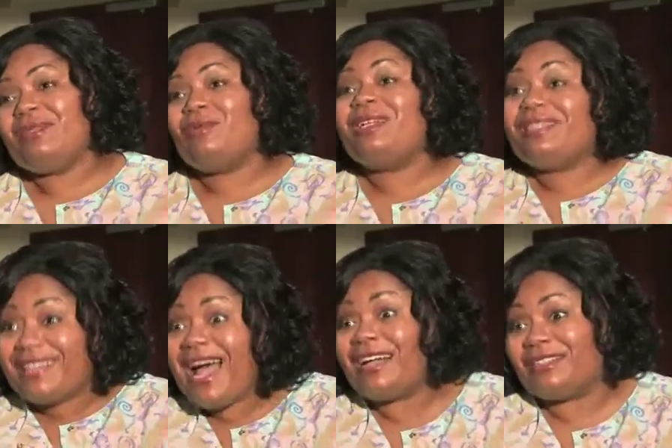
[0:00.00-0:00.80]
between a
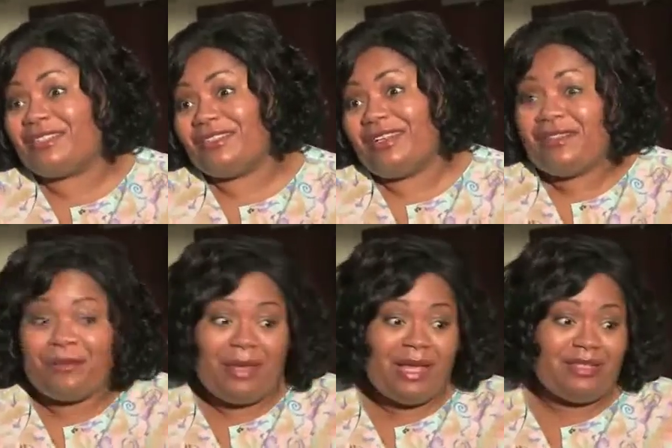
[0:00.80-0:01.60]
doctor and
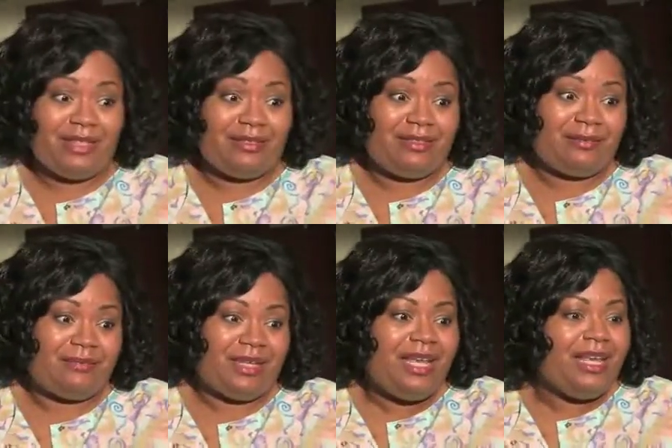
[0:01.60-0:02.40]
their patients.
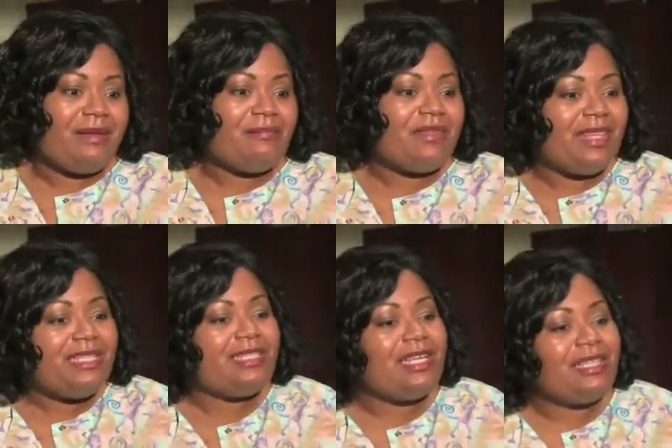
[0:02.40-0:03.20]

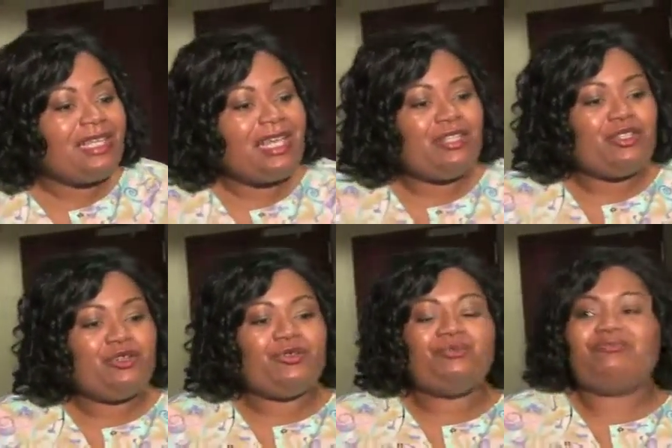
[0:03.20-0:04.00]
This can lead
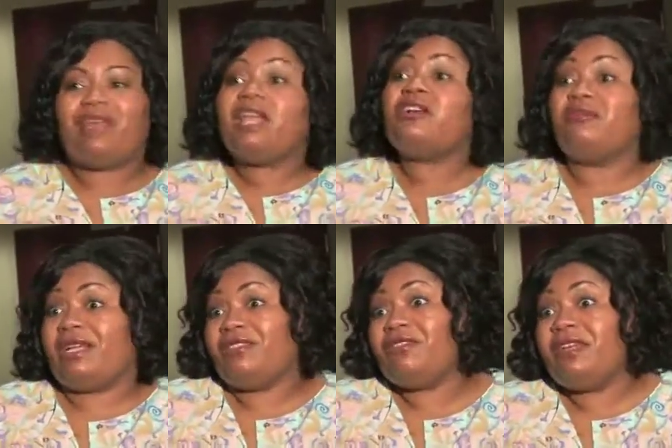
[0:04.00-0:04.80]
to
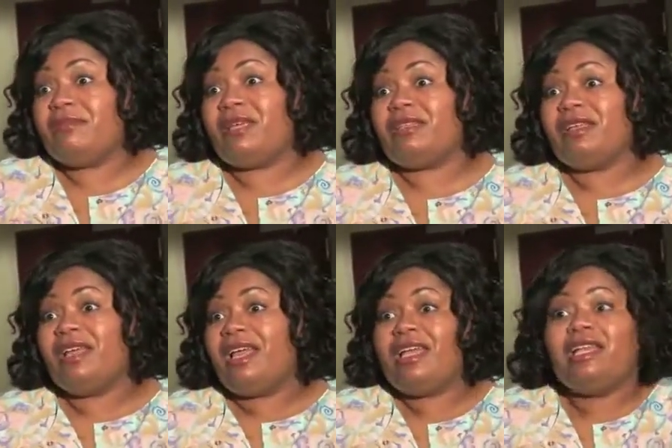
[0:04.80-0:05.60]
incorrect treatment
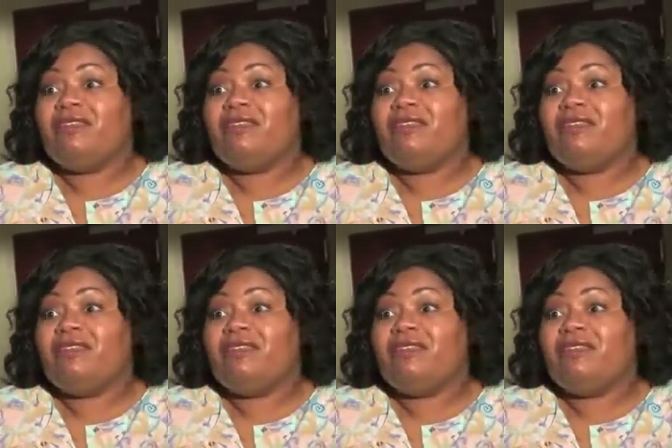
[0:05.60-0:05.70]
and can